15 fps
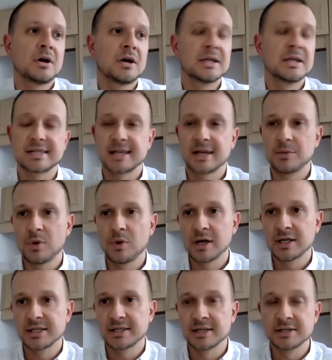in the same way
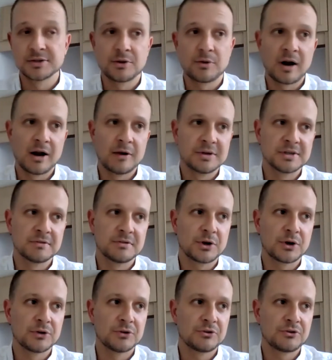as other areas of the
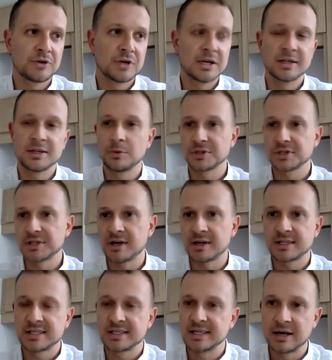country, and that we'll
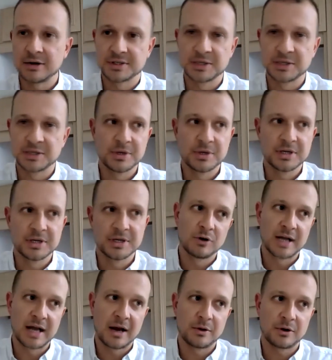start to see LCBs
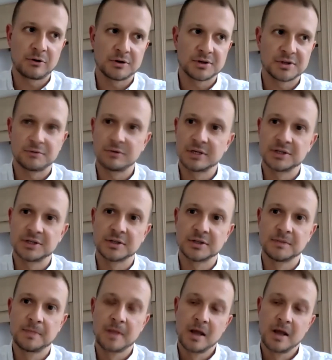rolling out across the region.